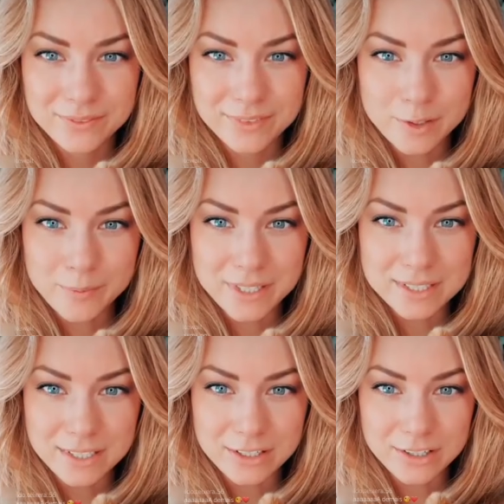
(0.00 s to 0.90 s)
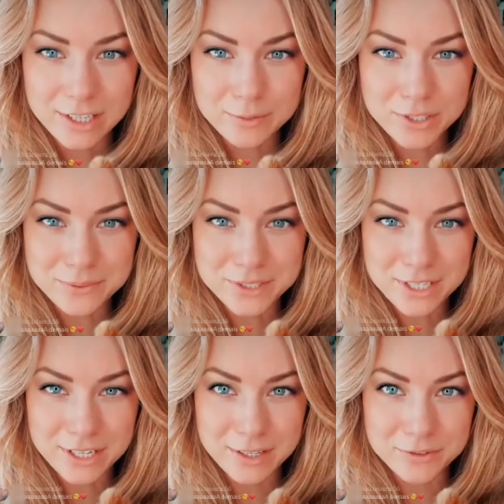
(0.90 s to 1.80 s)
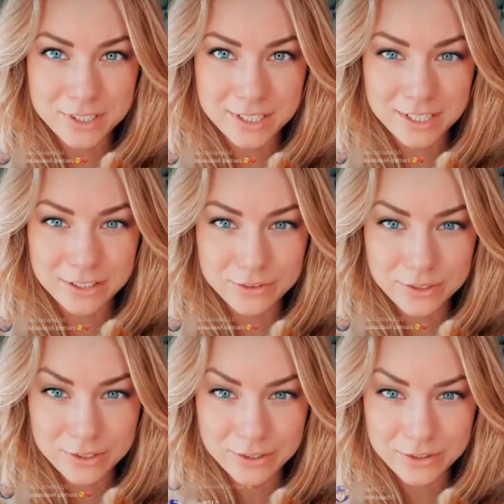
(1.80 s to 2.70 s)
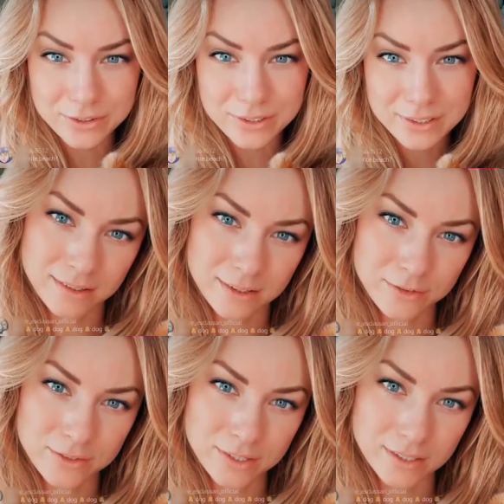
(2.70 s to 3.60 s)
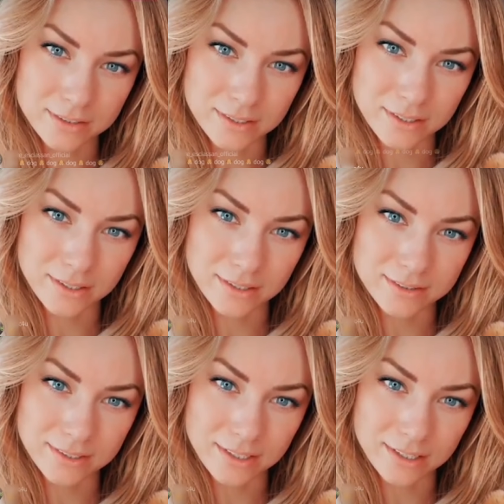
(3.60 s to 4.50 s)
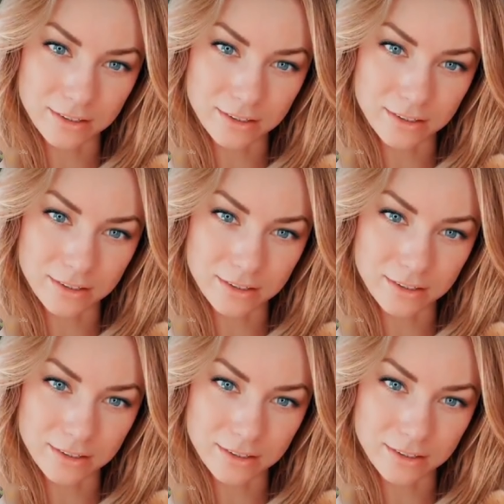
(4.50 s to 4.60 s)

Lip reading: Amazing. Hold on, I'm trying to get through. Sorry, it's like a